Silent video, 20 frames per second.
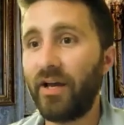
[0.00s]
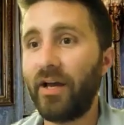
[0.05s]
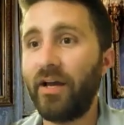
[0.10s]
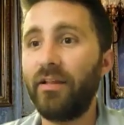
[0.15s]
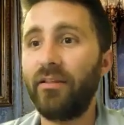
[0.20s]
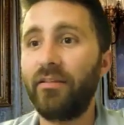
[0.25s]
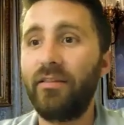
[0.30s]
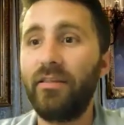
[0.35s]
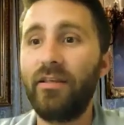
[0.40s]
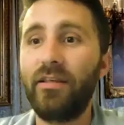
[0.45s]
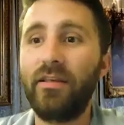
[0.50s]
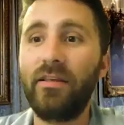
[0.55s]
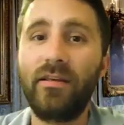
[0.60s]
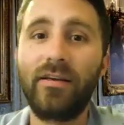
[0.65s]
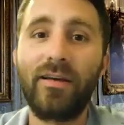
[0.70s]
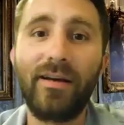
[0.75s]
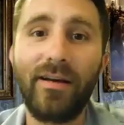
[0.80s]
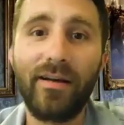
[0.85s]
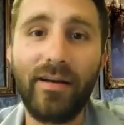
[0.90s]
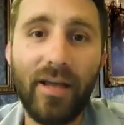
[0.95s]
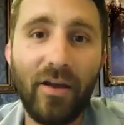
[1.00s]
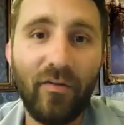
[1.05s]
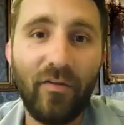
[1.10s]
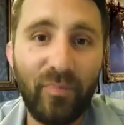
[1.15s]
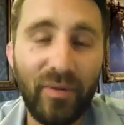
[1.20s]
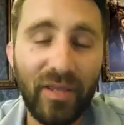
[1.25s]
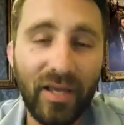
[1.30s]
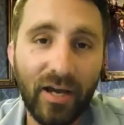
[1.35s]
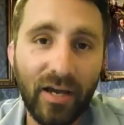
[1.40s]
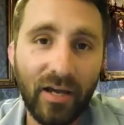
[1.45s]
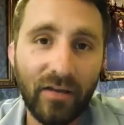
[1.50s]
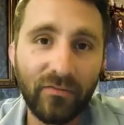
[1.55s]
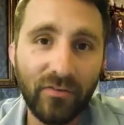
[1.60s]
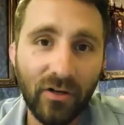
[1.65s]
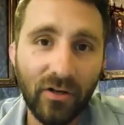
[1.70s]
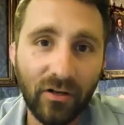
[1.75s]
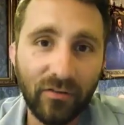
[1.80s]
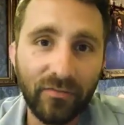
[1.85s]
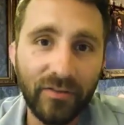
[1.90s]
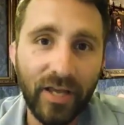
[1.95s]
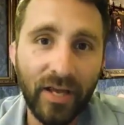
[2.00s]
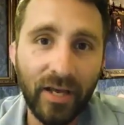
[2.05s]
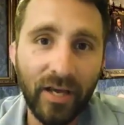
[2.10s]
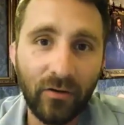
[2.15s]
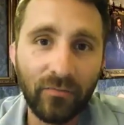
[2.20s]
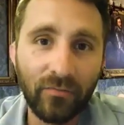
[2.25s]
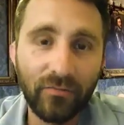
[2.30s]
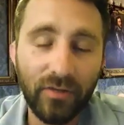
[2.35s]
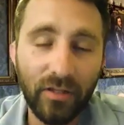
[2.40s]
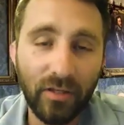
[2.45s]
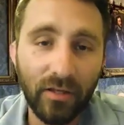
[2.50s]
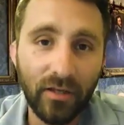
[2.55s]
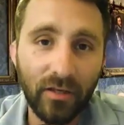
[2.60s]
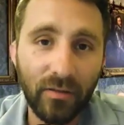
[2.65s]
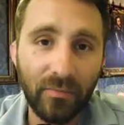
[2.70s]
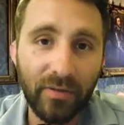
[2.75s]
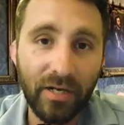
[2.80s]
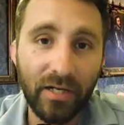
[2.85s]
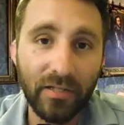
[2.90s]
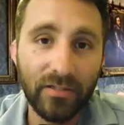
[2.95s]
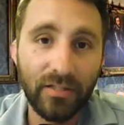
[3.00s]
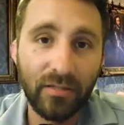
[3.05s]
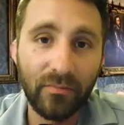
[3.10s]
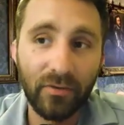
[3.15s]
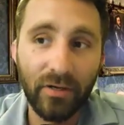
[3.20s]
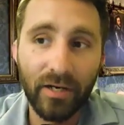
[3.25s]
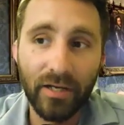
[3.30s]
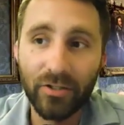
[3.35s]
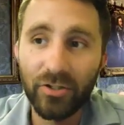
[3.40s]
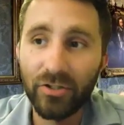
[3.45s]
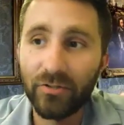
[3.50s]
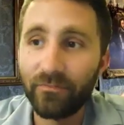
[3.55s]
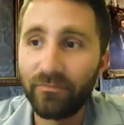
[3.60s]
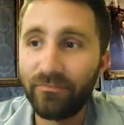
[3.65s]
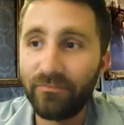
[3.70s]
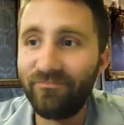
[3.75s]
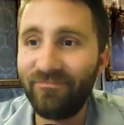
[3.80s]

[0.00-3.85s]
got the FBI involved now, the Boston branch,